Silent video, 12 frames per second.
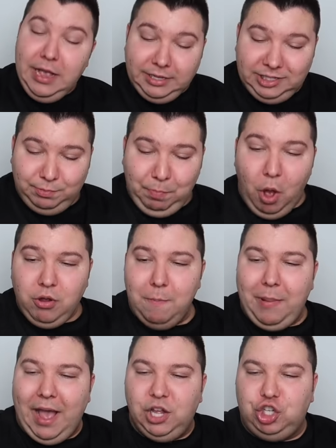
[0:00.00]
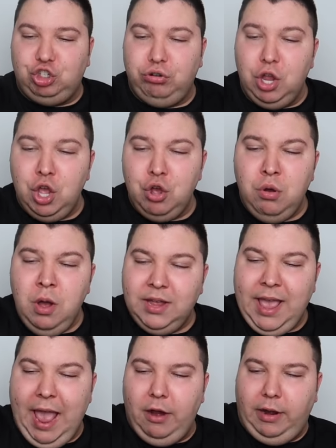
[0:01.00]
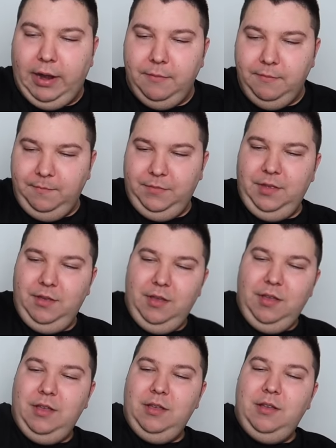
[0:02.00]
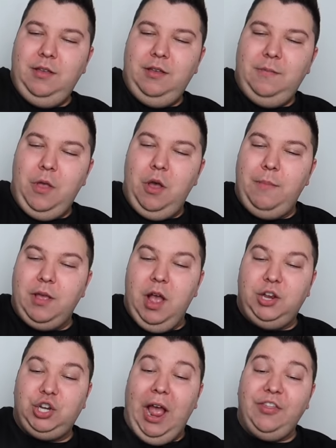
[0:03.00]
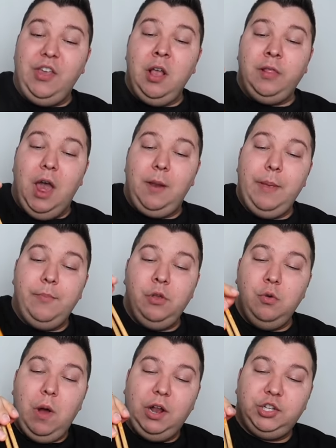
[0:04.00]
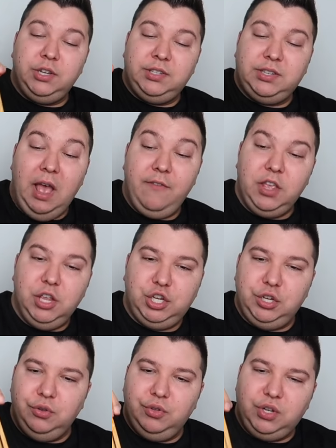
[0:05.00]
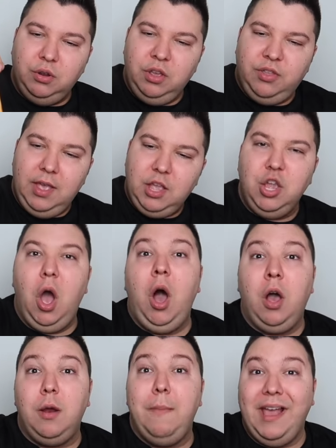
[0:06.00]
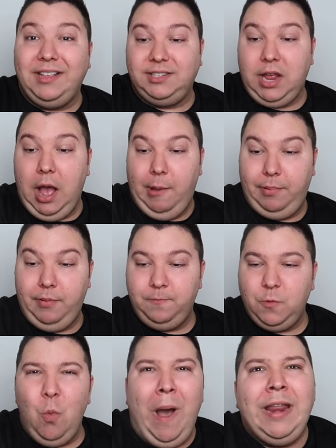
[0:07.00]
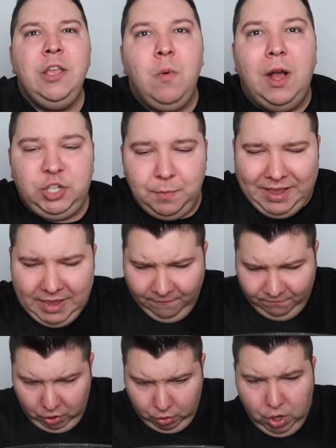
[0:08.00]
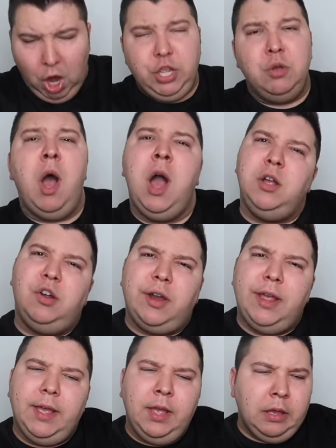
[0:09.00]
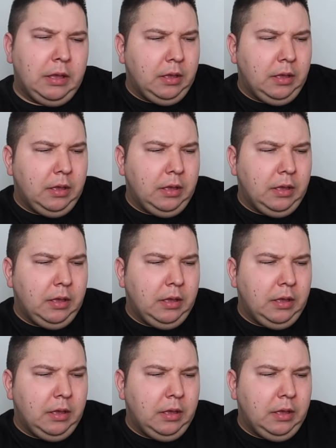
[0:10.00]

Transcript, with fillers: Spoken by a true Karen. Oh my gosh, I think a lot of people who watch us have issues. Don't you think? Y'all are messed up. Why do you watch me eat food? Are you hungry?